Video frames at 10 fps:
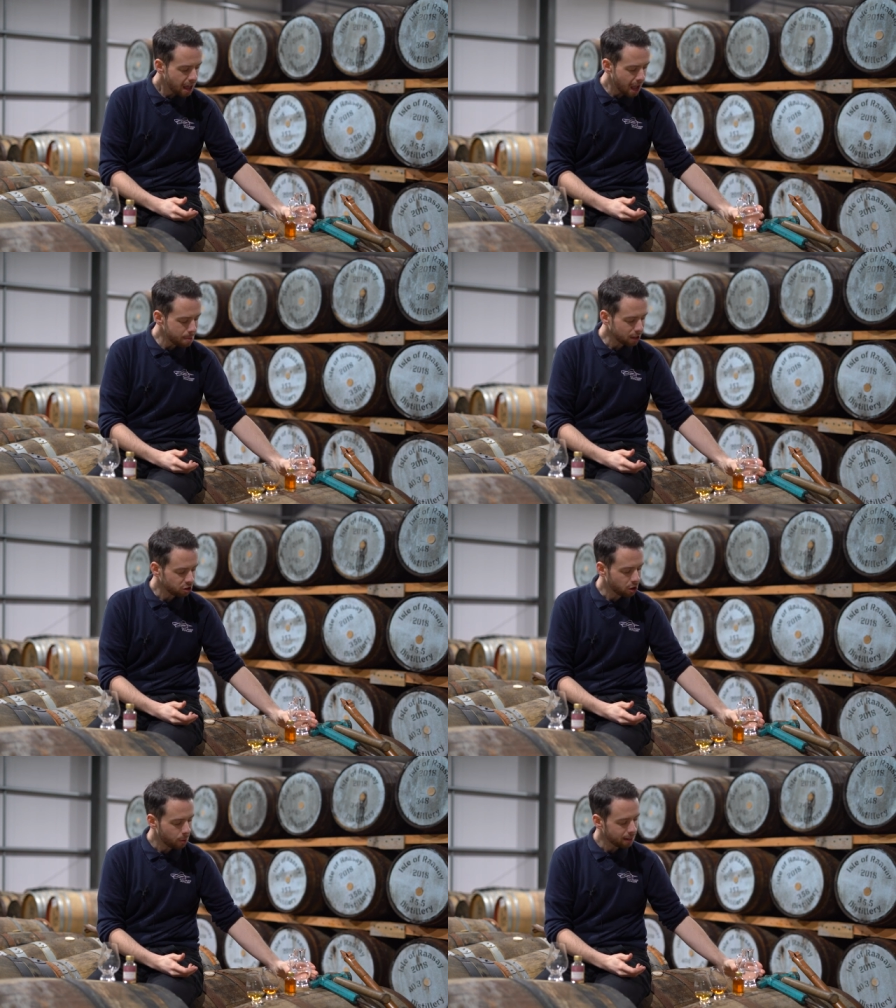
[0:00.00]
I'm
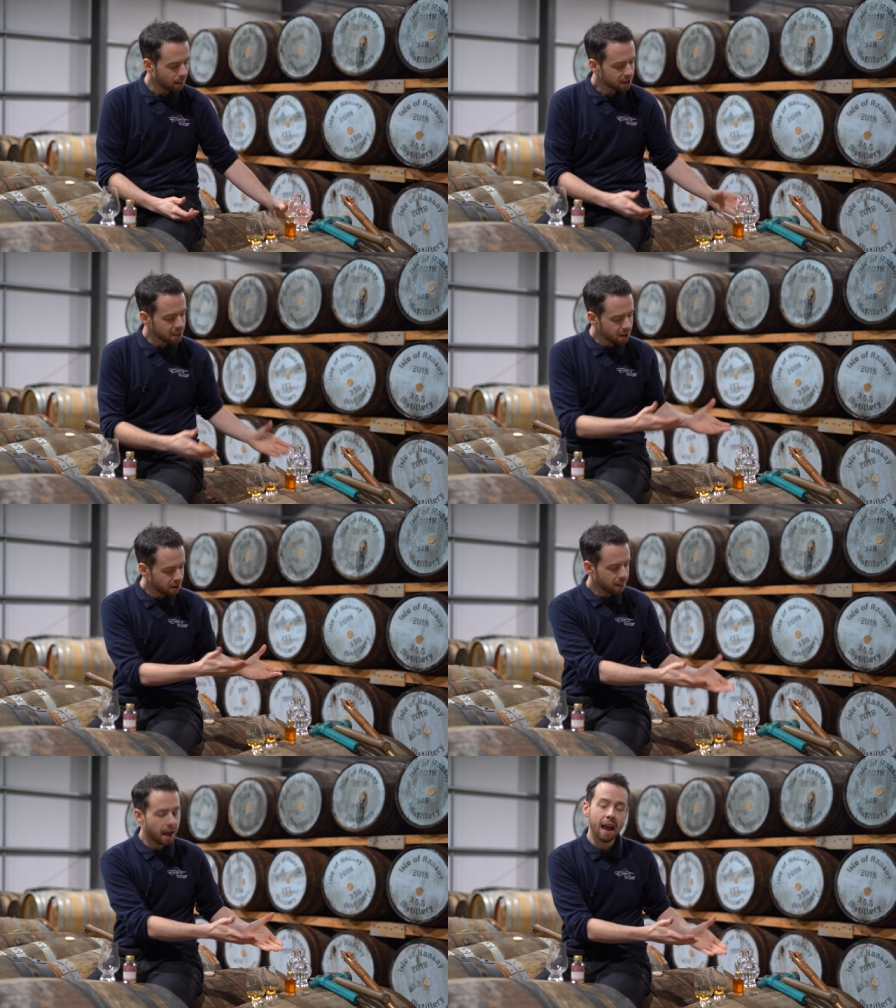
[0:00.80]
actually quite lucky
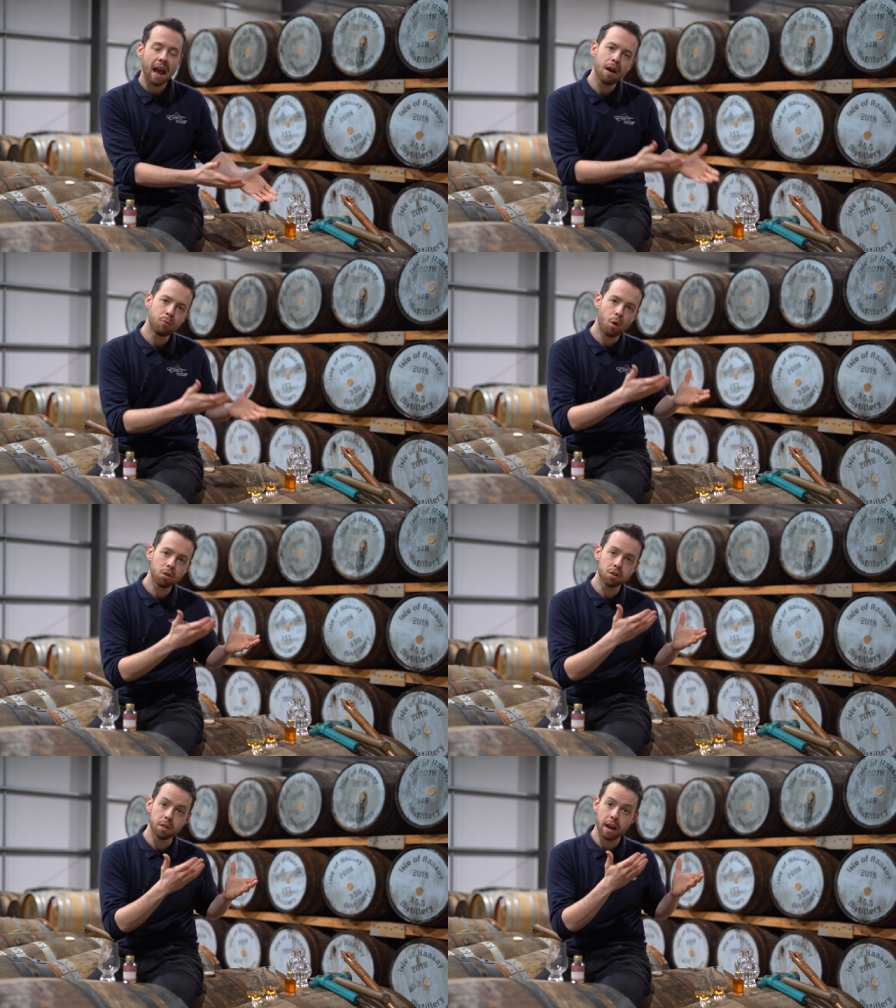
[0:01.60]
here in that I have
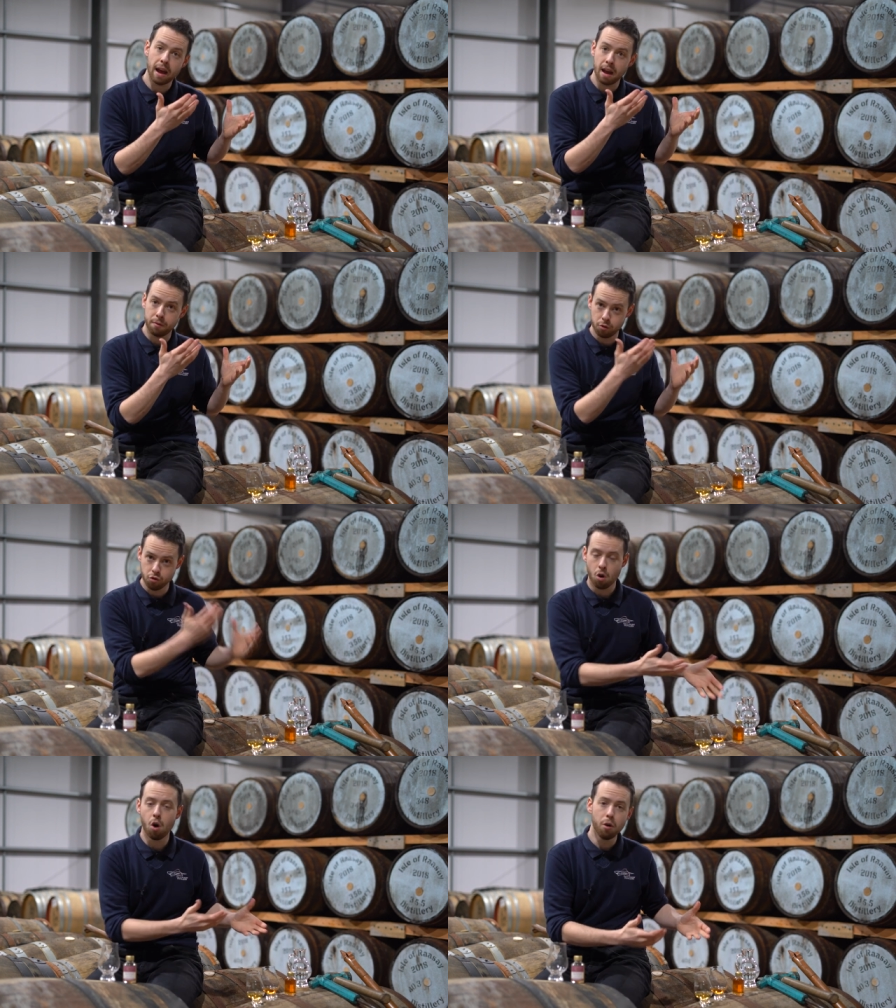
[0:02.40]
water that I have
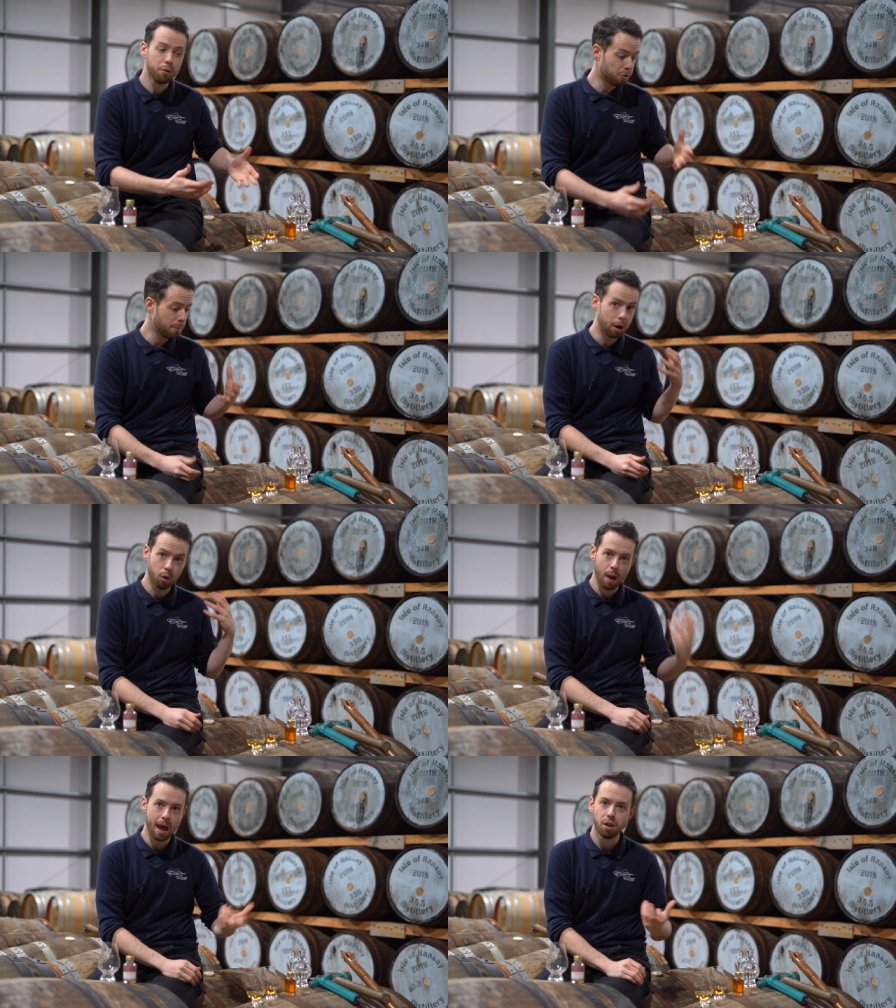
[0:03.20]
drawn from our
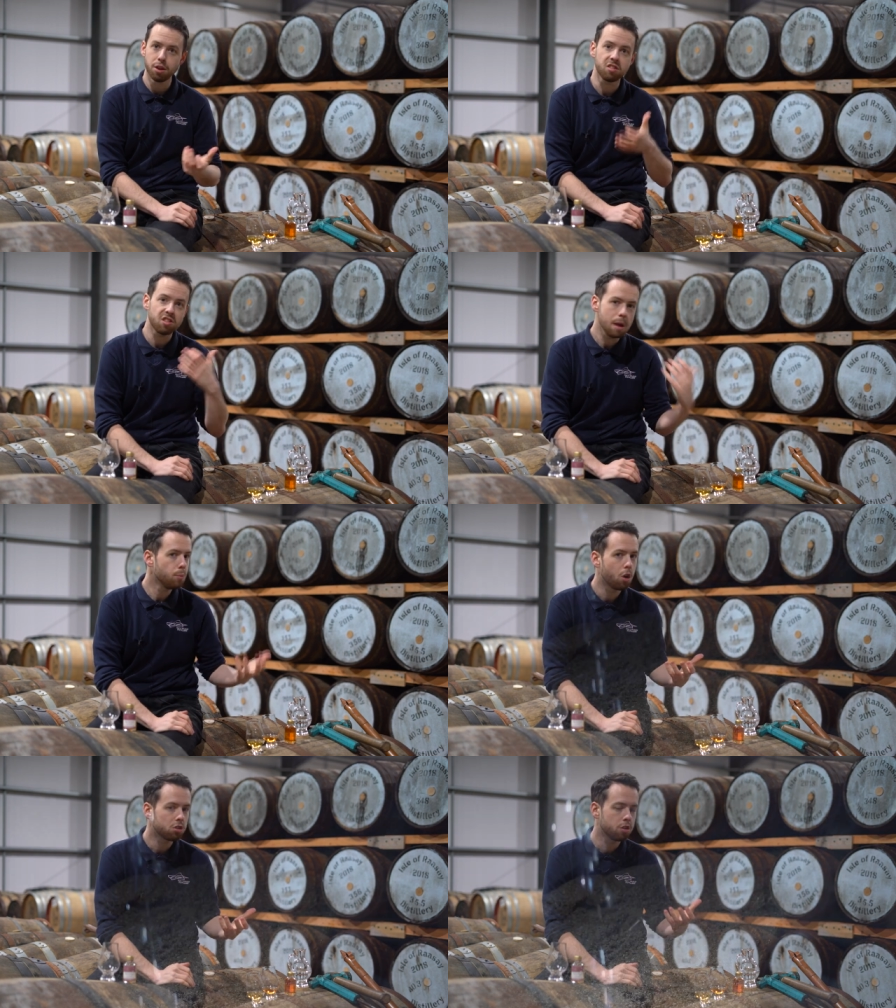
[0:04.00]
well, the
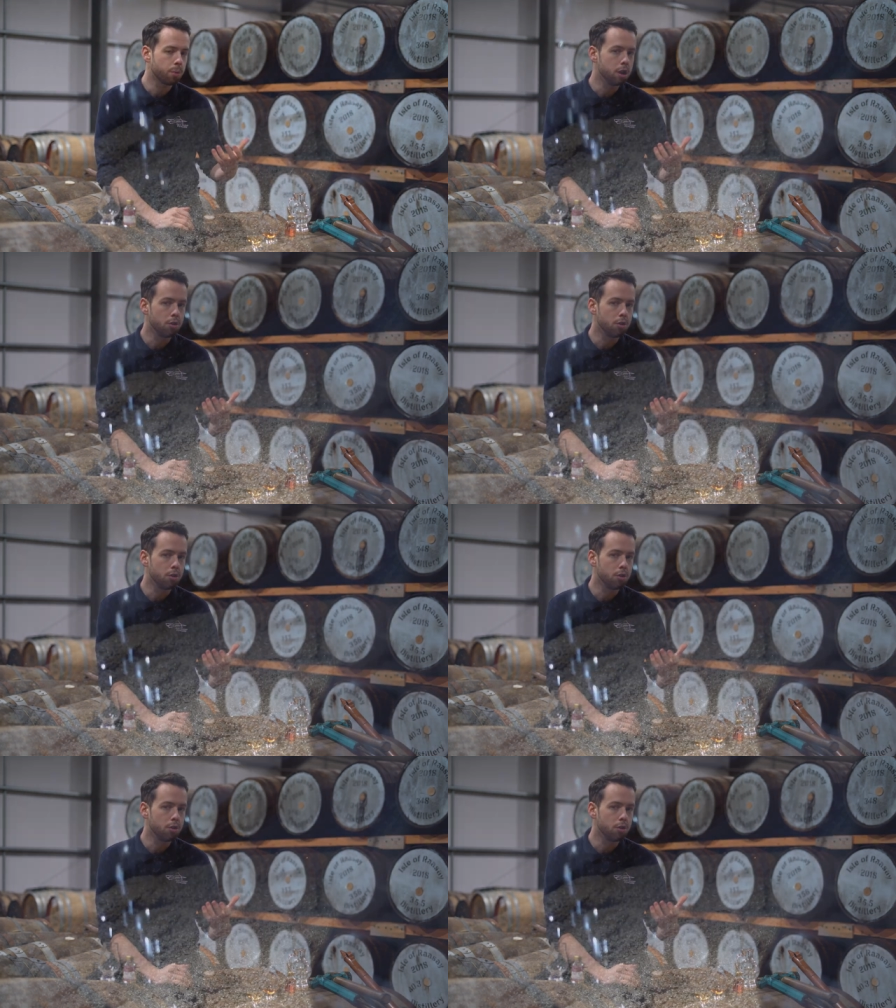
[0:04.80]
same water that we